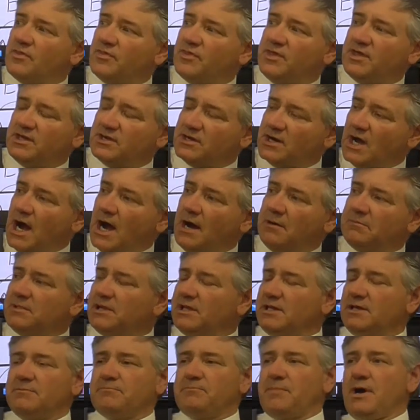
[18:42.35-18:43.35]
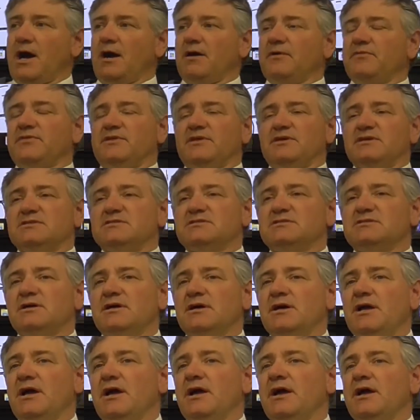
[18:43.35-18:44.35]
the anomaly about this
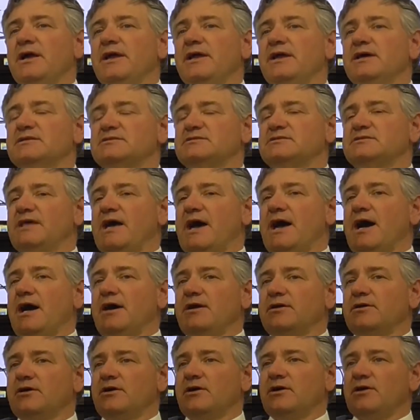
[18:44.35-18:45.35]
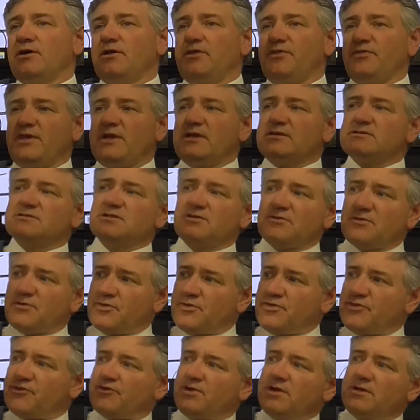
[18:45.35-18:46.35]
is that these are
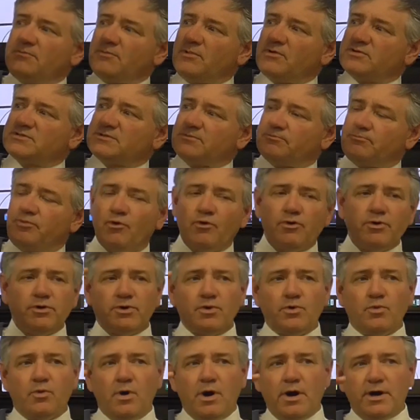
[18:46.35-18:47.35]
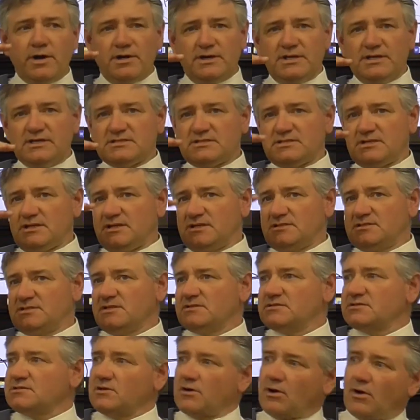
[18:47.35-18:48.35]
the three most important quantities that
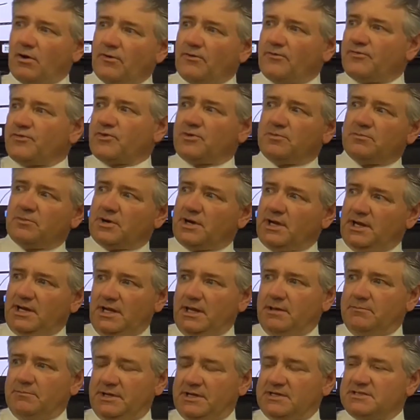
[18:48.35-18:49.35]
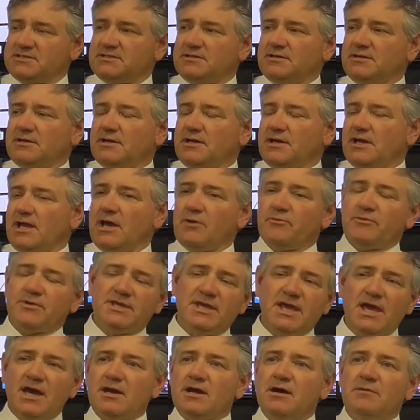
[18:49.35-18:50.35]
exist in all thermodynamics, and we
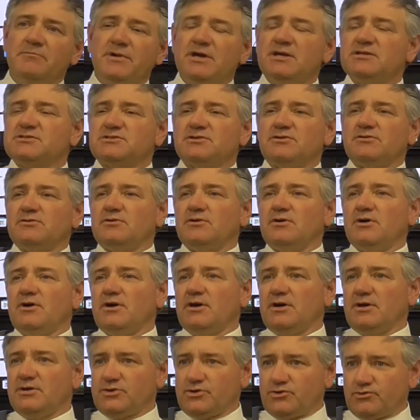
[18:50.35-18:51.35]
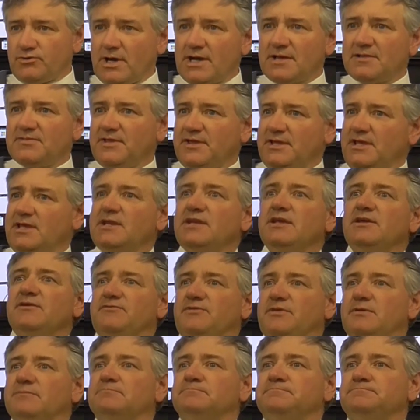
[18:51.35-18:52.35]
cannot measure directly any
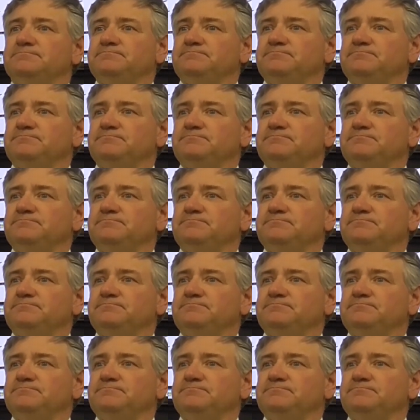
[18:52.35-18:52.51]
of them.